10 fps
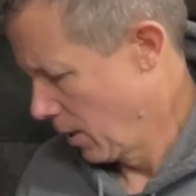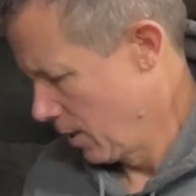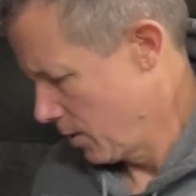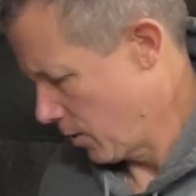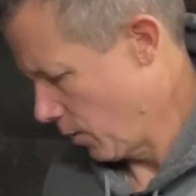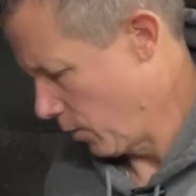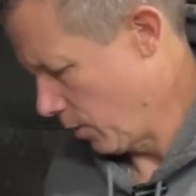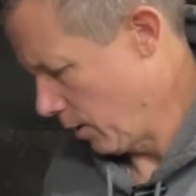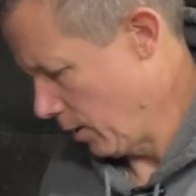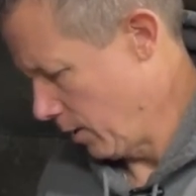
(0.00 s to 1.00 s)
So
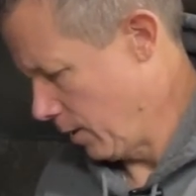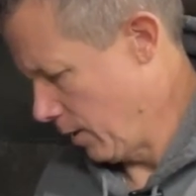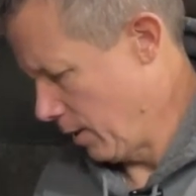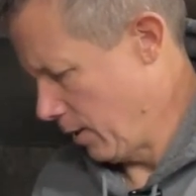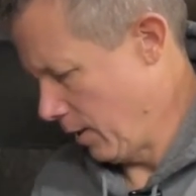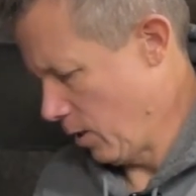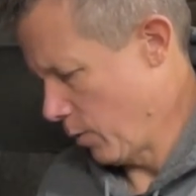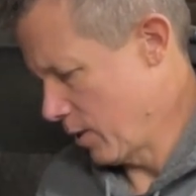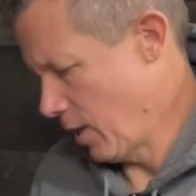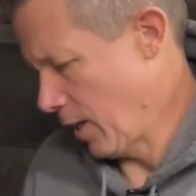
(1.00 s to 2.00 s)
I
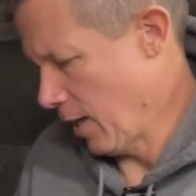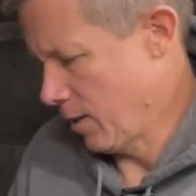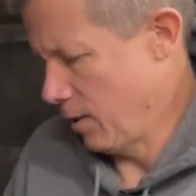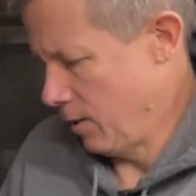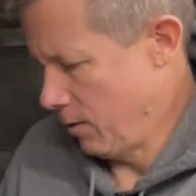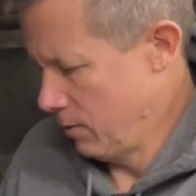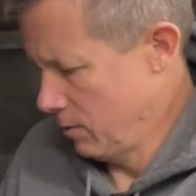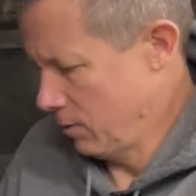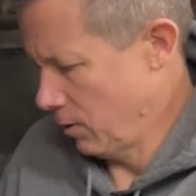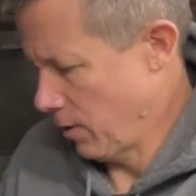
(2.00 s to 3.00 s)
always take out the
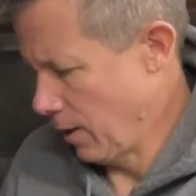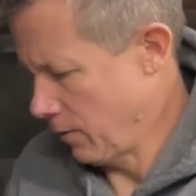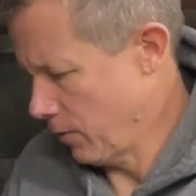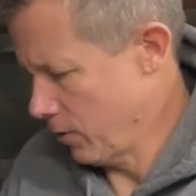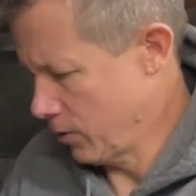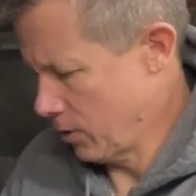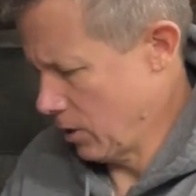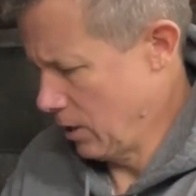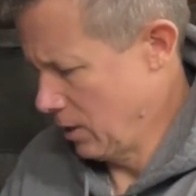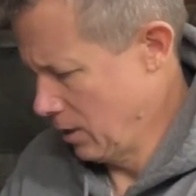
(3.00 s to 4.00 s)
little thing first.
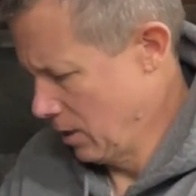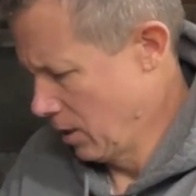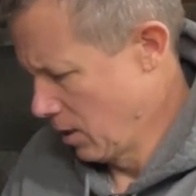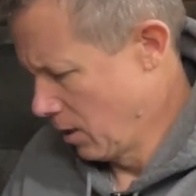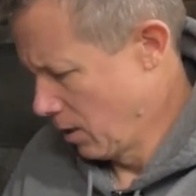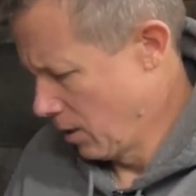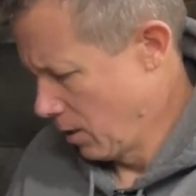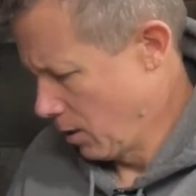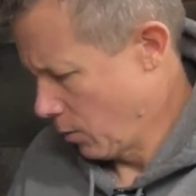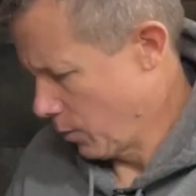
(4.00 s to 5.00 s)

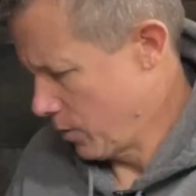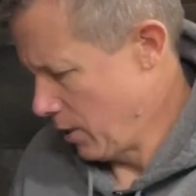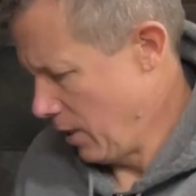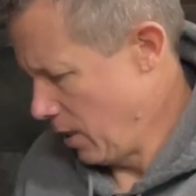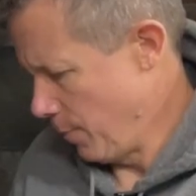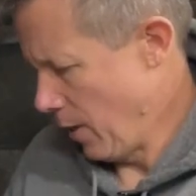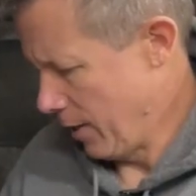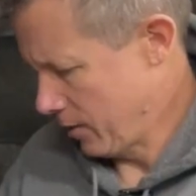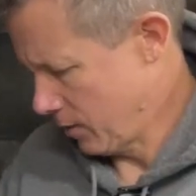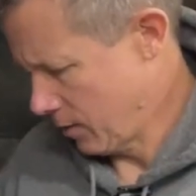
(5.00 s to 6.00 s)
We're sitting in the
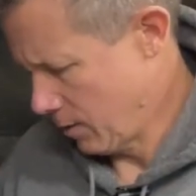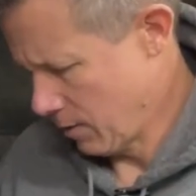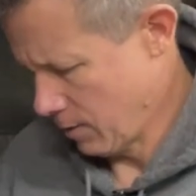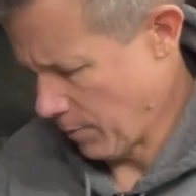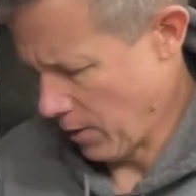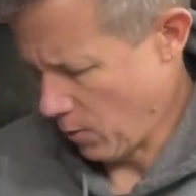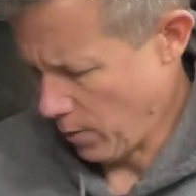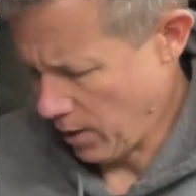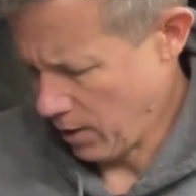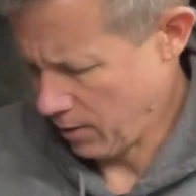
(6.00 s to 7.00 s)
bus, by the
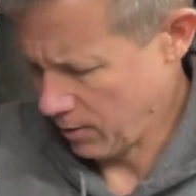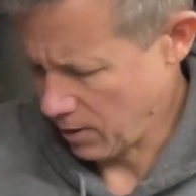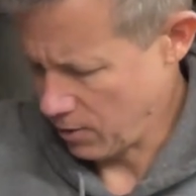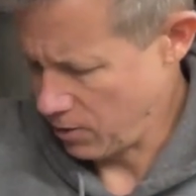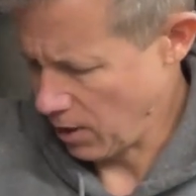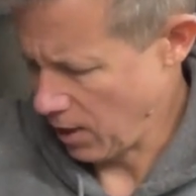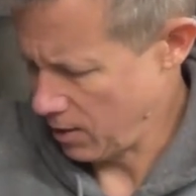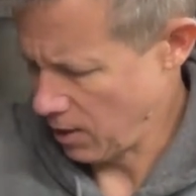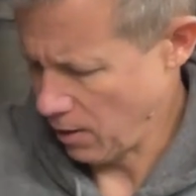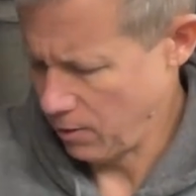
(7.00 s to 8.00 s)
way, in case you can't
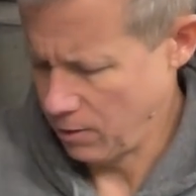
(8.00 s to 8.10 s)
tell.